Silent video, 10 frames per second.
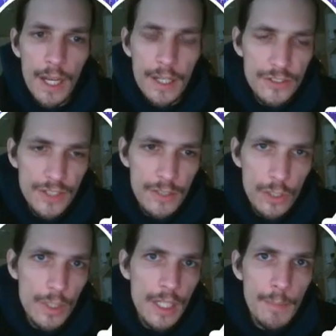I send
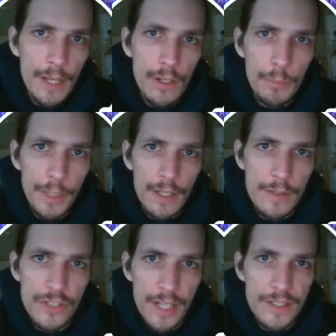you an email
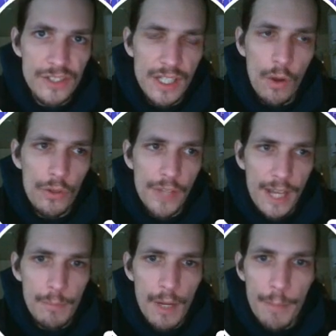because I see all
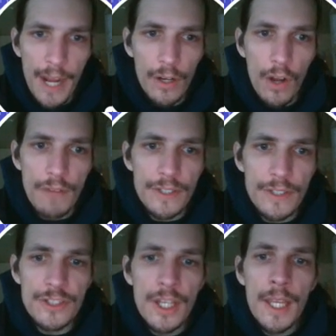that in my back office.